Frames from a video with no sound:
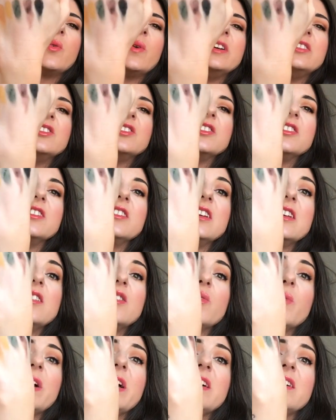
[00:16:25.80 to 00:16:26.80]
quite sure.
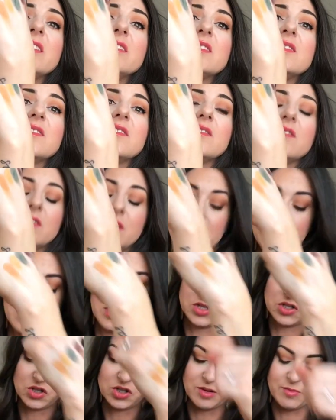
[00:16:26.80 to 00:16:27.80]
Either way, it's
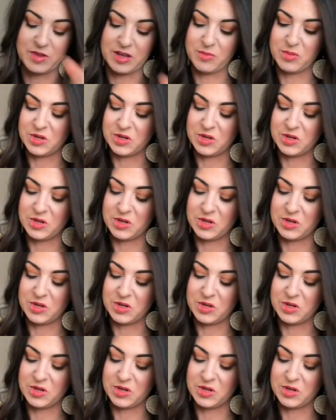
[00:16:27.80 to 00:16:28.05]
extremely